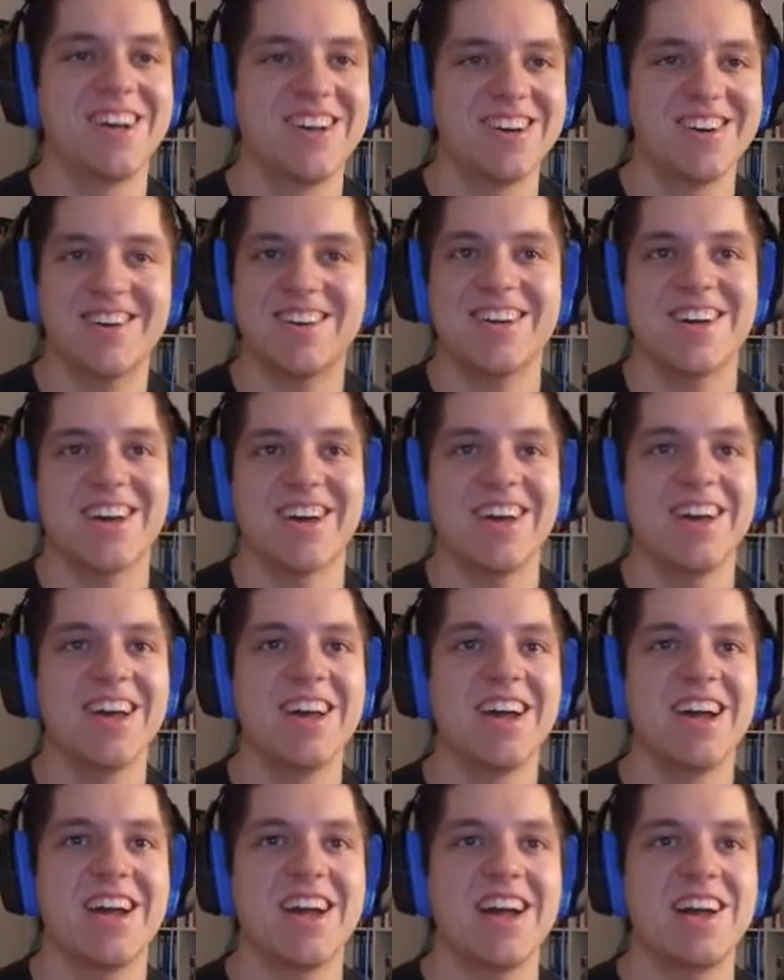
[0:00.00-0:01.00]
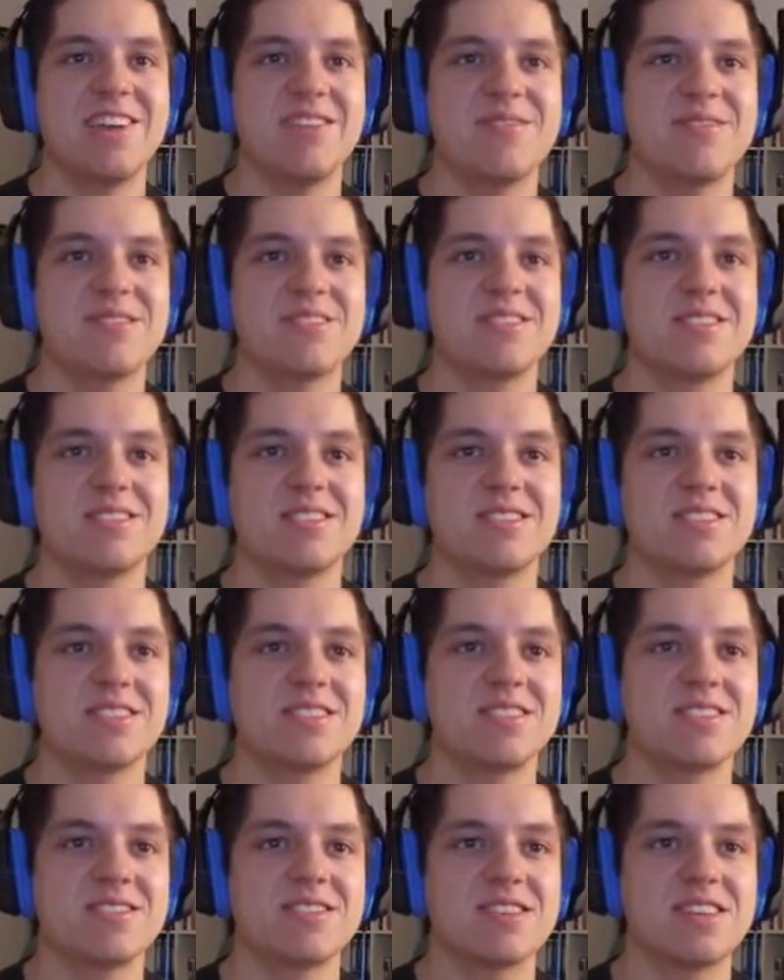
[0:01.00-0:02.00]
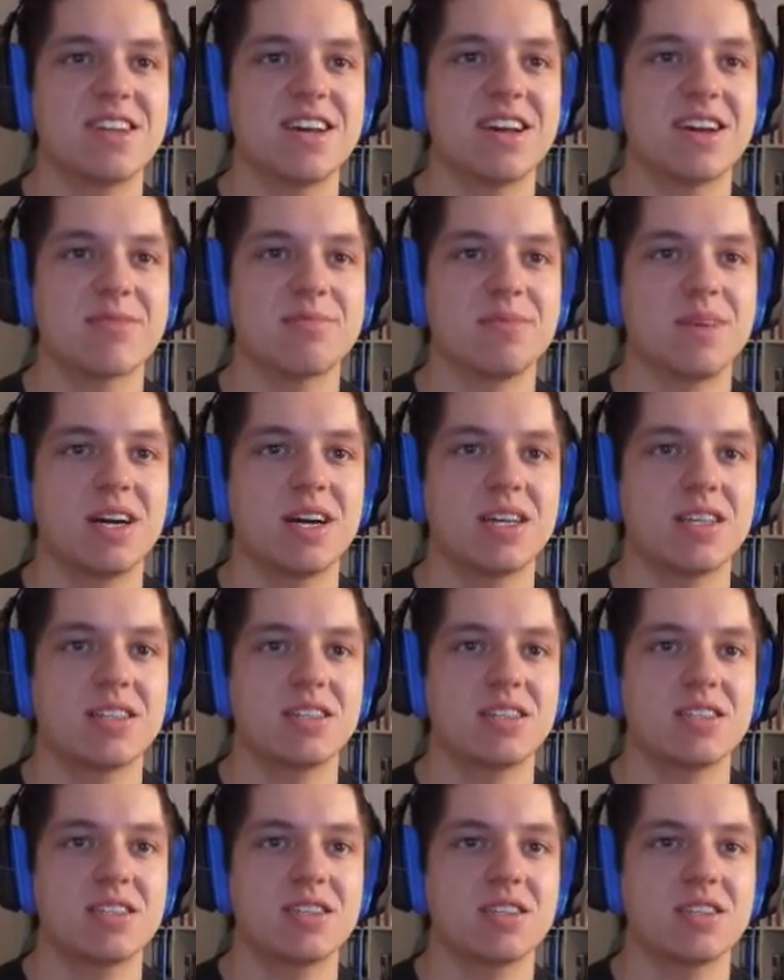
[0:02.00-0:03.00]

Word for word: okay, elephants don't like mice.